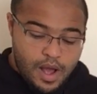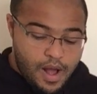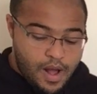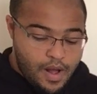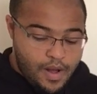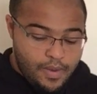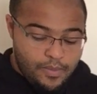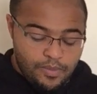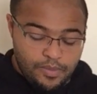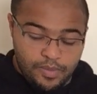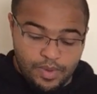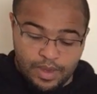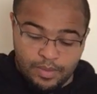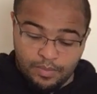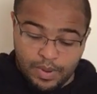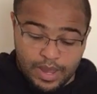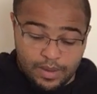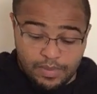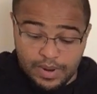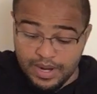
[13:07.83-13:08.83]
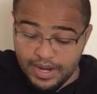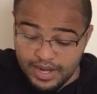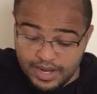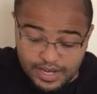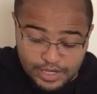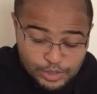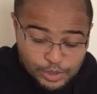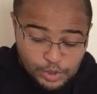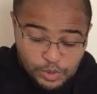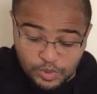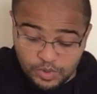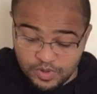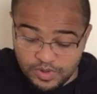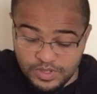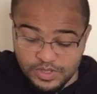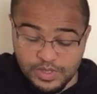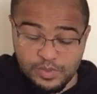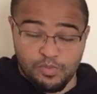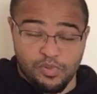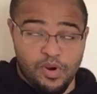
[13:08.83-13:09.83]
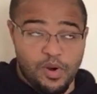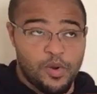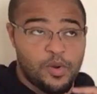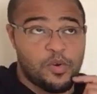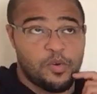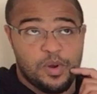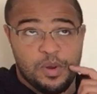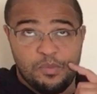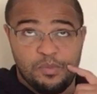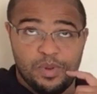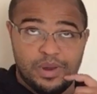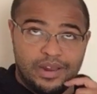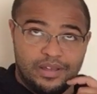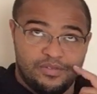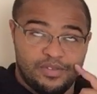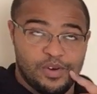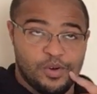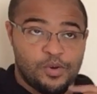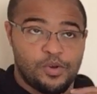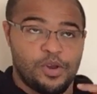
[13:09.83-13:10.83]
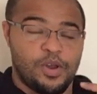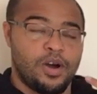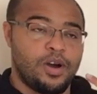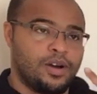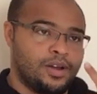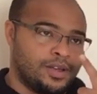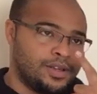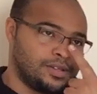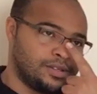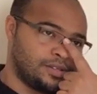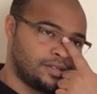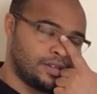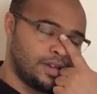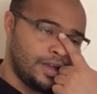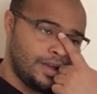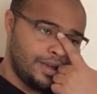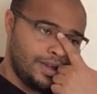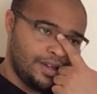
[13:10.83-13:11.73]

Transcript: Um, people in insurance brokering, believe it or not, because